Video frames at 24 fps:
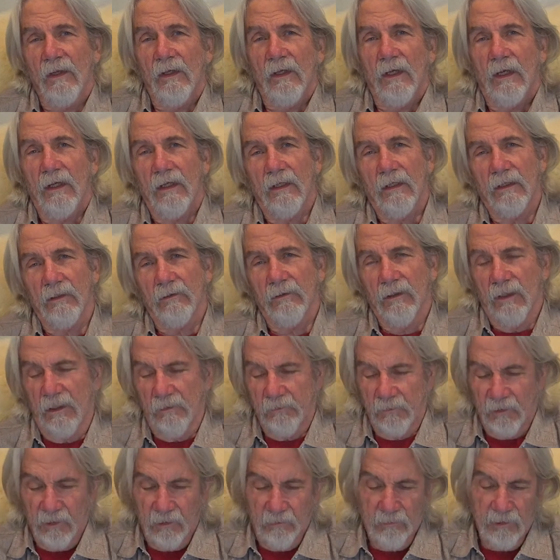uh, I'm
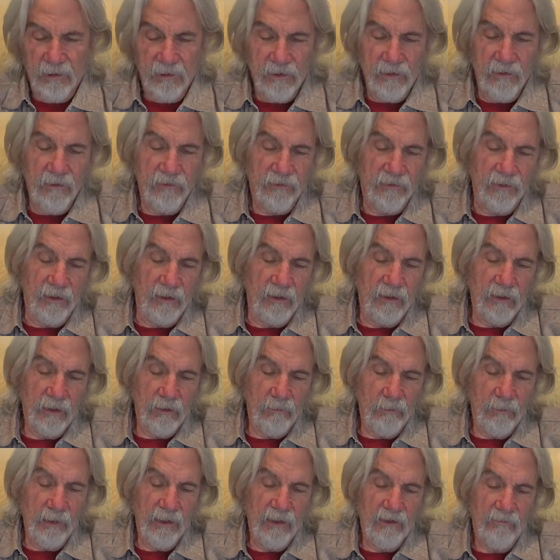going to be using a little
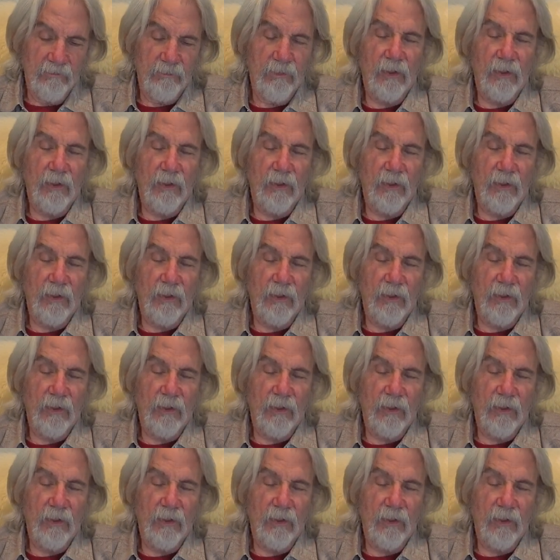bit of